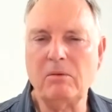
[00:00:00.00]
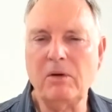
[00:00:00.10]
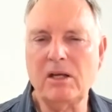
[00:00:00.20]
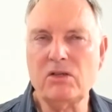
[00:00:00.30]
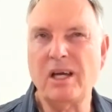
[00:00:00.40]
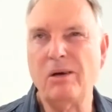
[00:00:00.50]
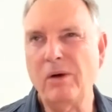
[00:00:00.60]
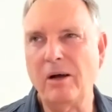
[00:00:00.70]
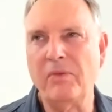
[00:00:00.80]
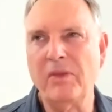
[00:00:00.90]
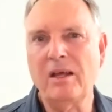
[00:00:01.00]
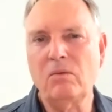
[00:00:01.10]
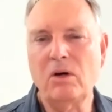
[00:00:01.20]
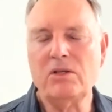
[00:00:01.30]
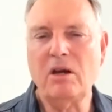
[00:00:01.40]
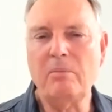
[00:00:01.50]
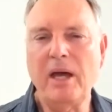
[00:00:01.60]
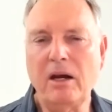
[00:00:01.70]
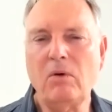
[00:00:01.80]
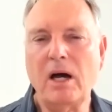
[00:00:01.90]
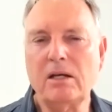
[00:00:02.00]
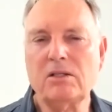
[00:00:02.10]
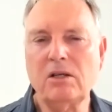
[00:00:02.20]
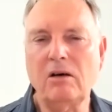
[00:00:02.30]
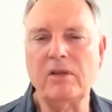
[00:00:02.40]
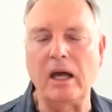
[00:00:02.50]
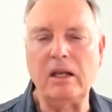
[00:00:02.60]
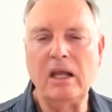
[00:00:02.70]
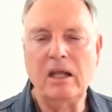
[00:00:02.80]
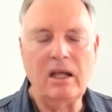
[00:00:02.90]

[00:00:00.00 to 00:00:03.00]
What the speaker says: we can say, well, was there a better way to solve that?